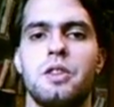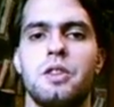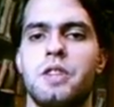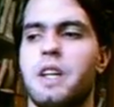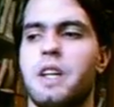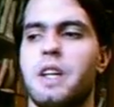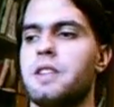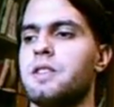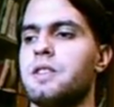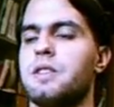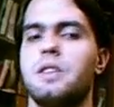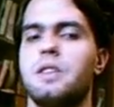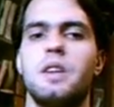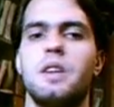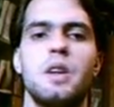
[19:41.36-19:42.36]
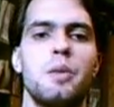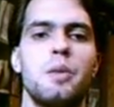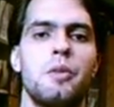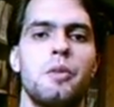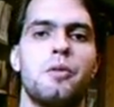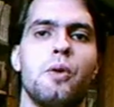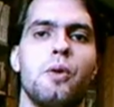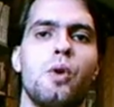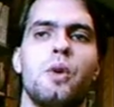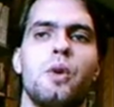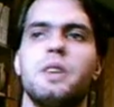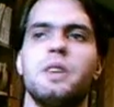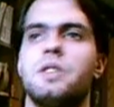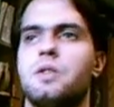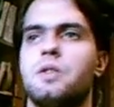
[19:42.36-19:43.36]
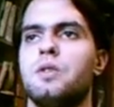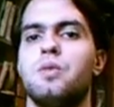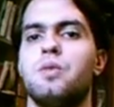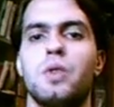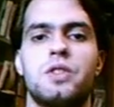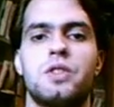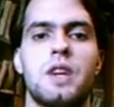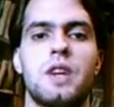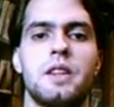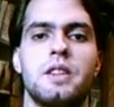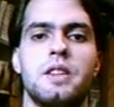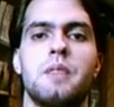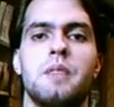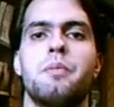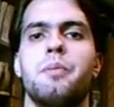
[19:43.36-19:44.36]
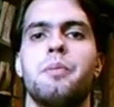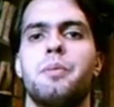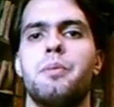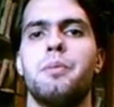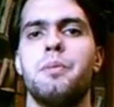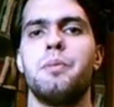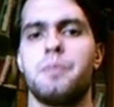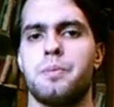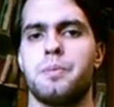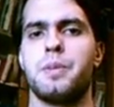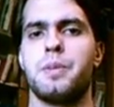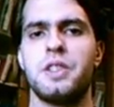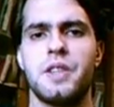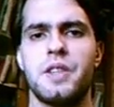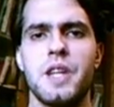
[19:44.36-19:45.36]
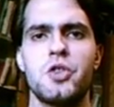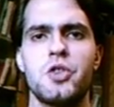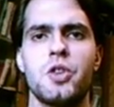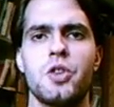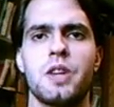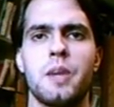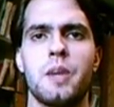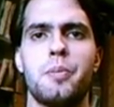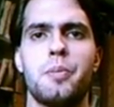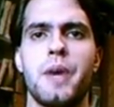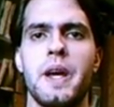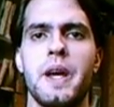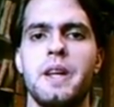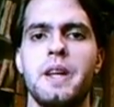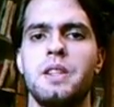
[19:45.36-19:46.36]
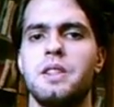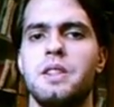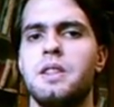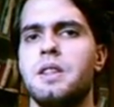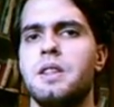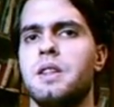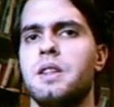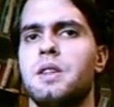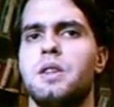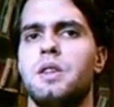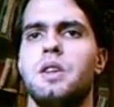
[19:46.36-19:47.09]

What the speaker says: several days before it was started the presidential campaign,